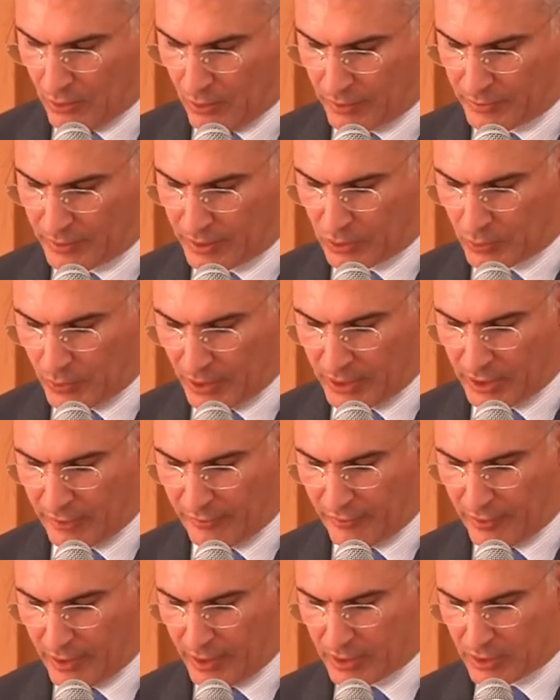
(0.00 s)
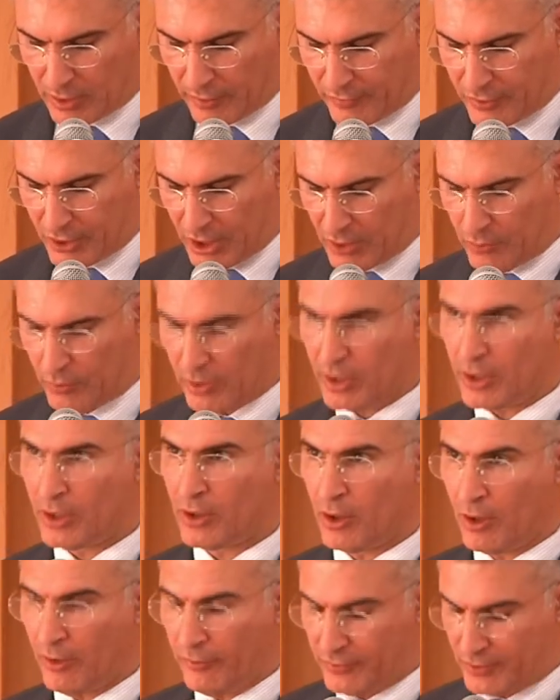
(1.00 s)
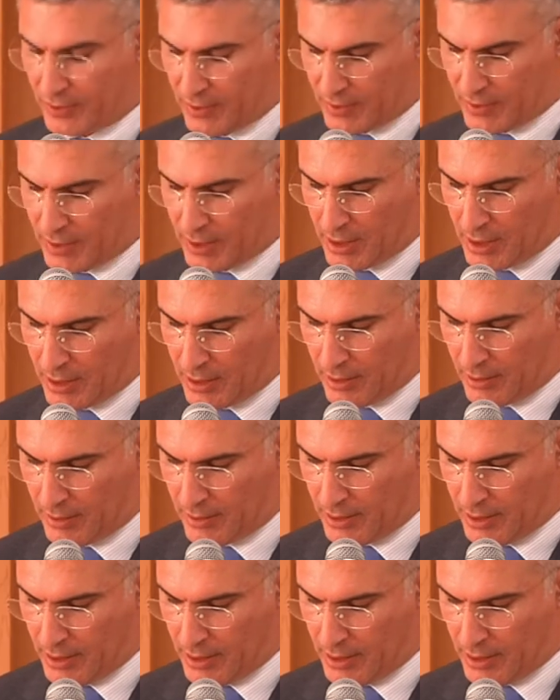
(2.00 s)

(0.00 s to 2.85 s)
On the 21st of January of this year,